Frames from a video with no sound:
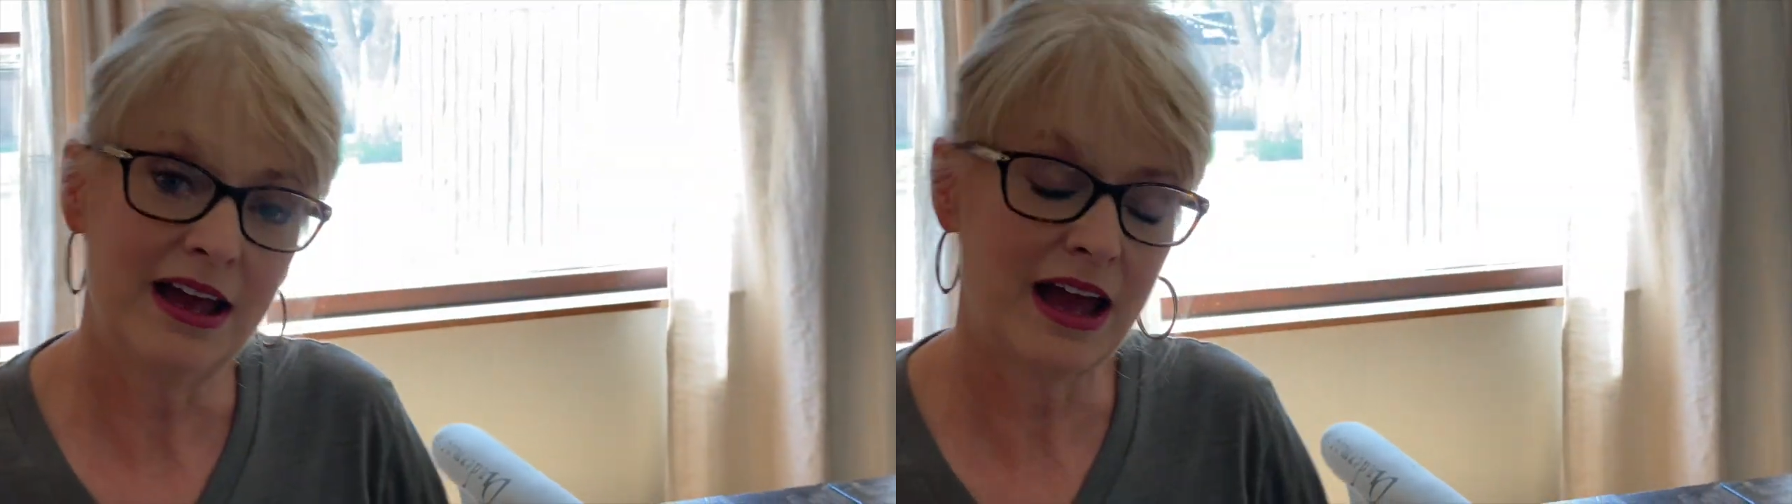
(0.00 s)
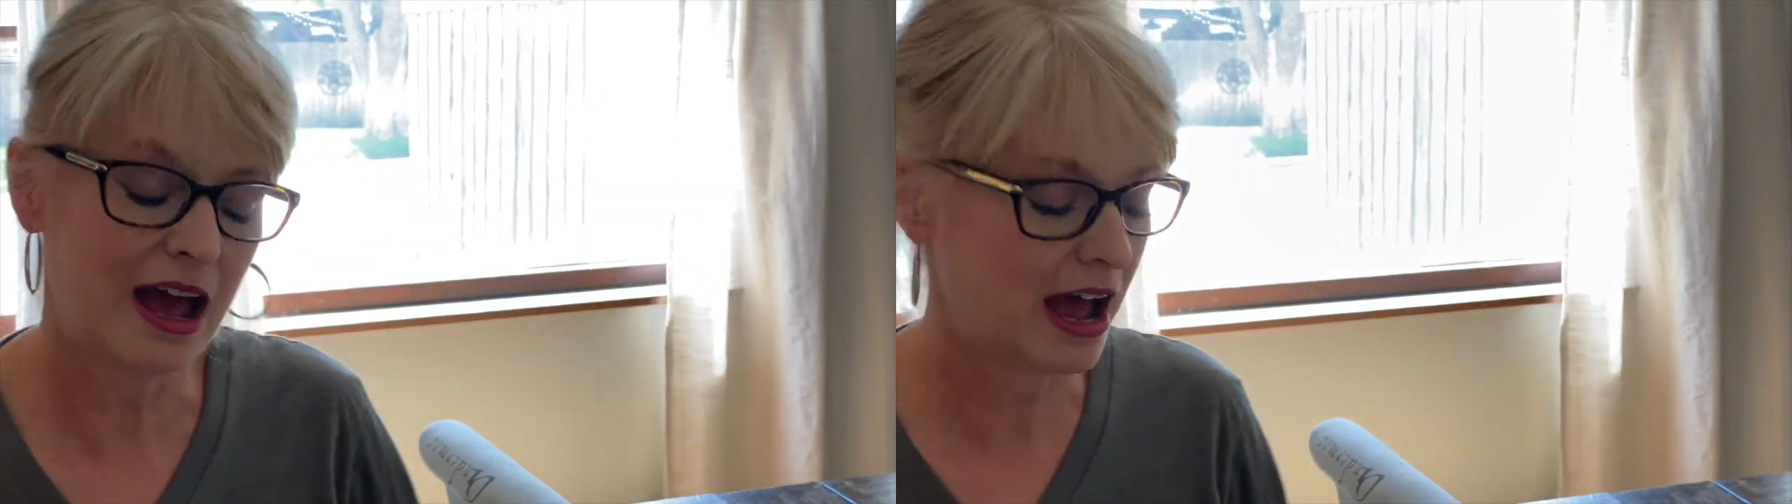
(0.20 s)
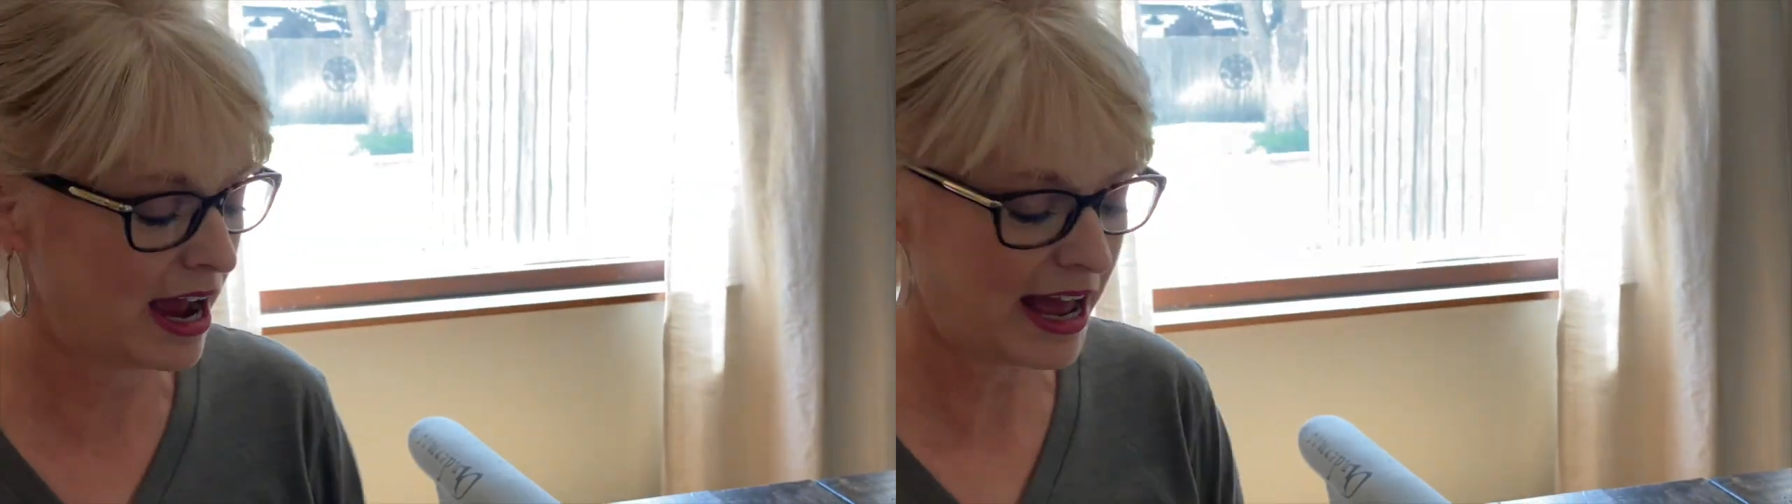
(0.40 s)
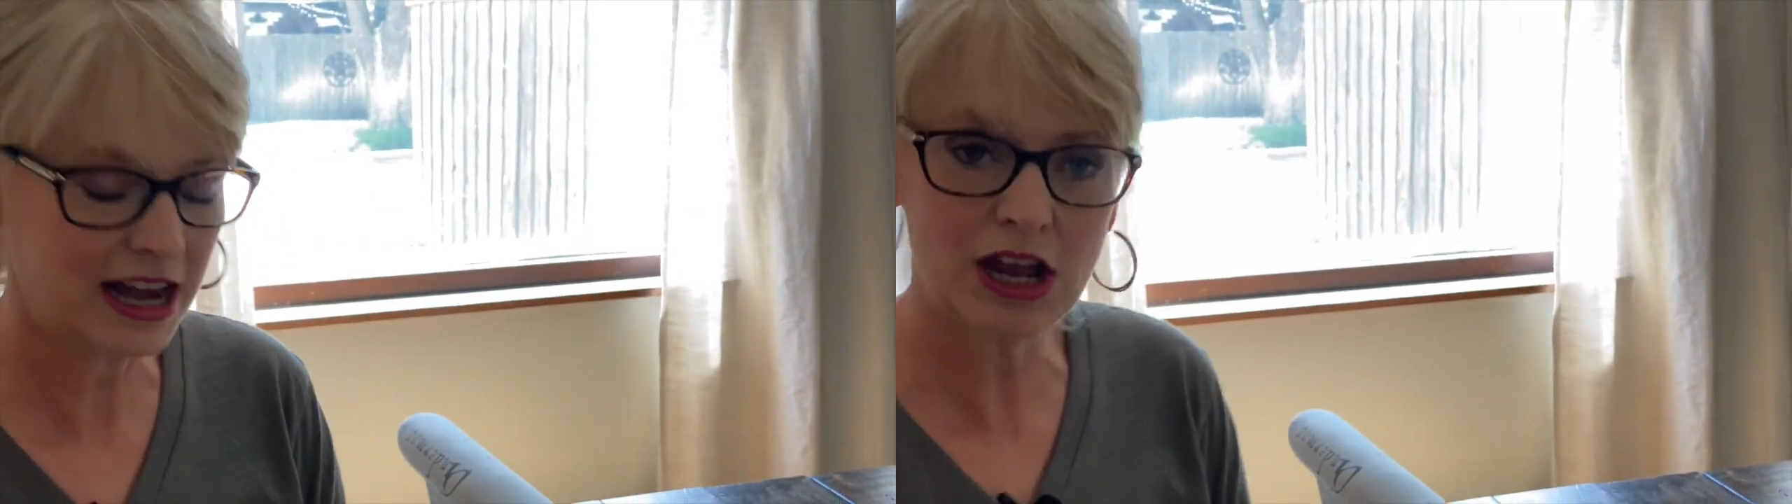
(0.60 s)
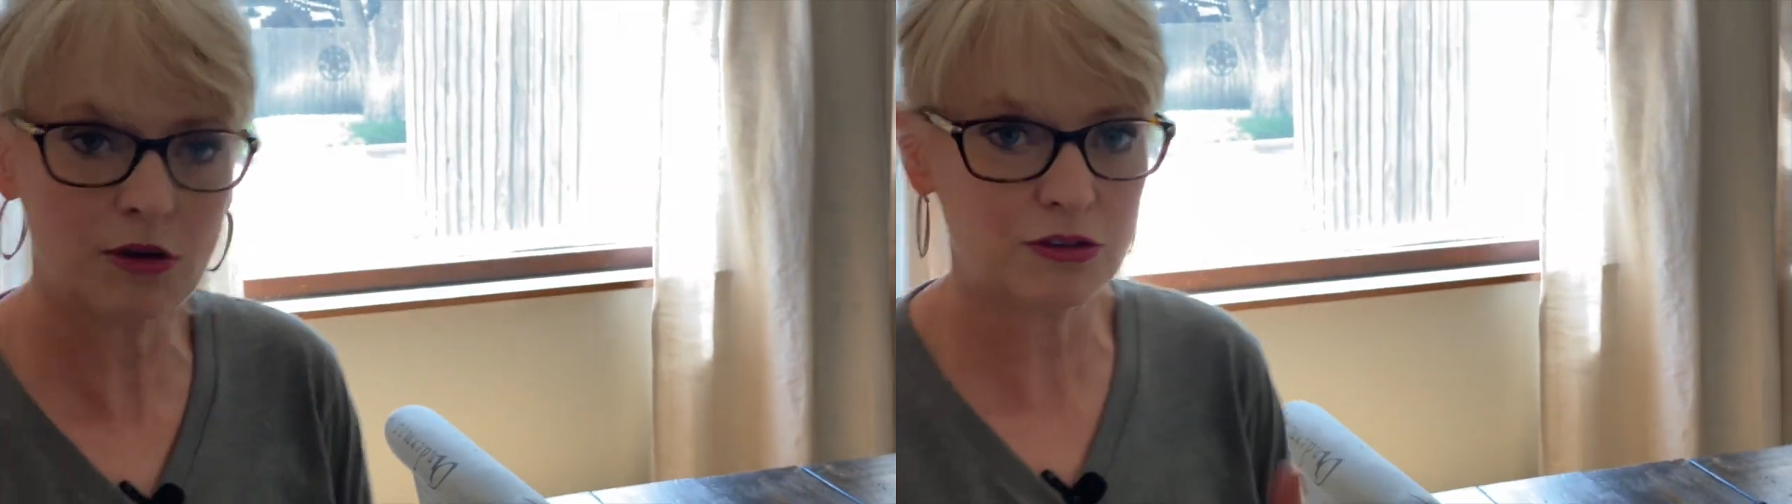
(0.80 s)
kind
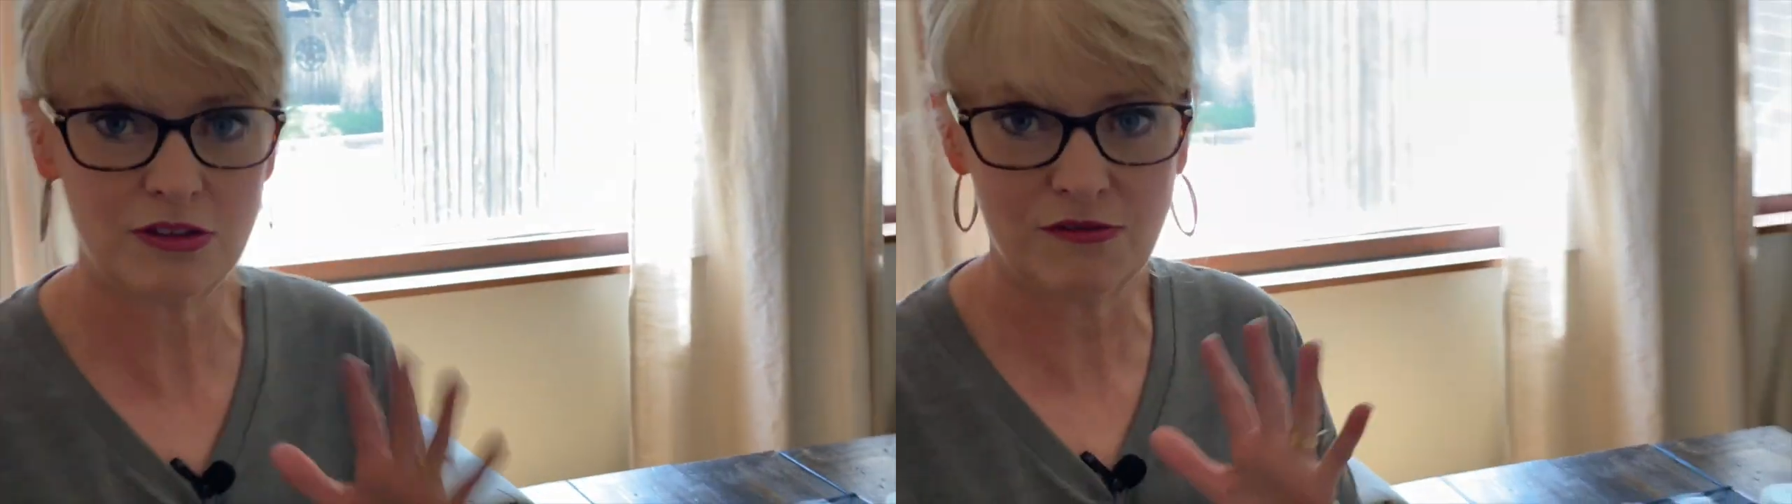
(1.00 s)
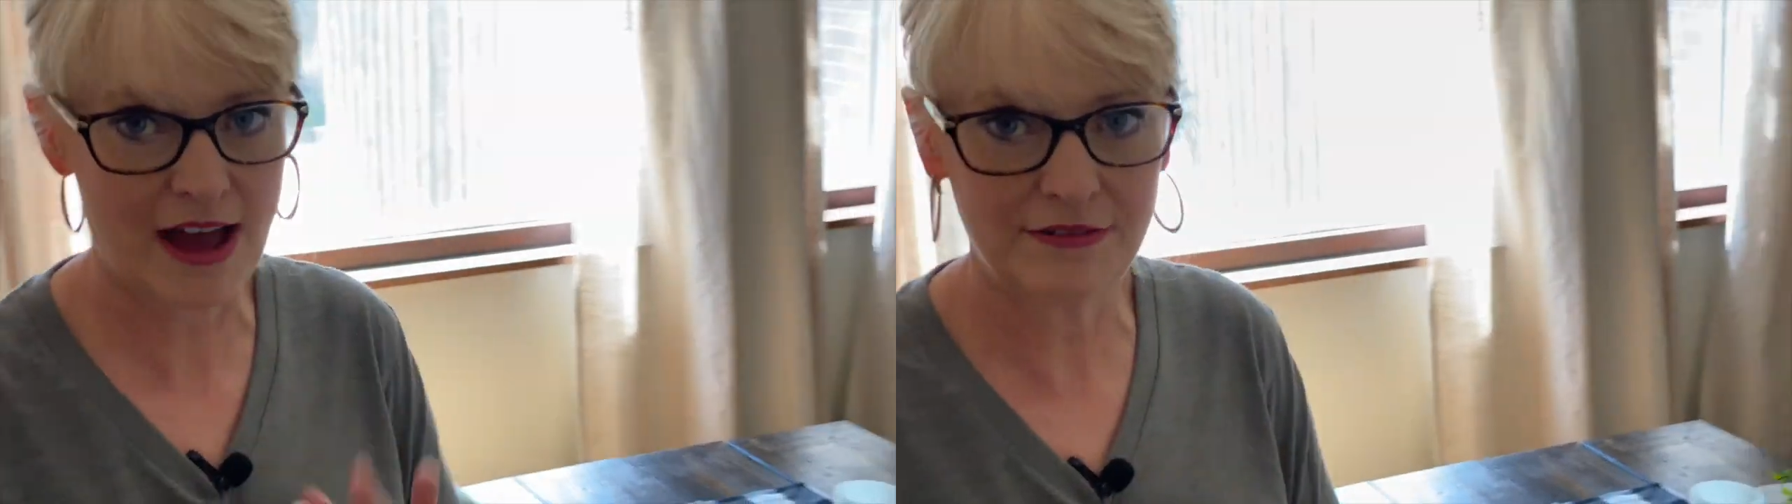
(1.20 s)
of go through the five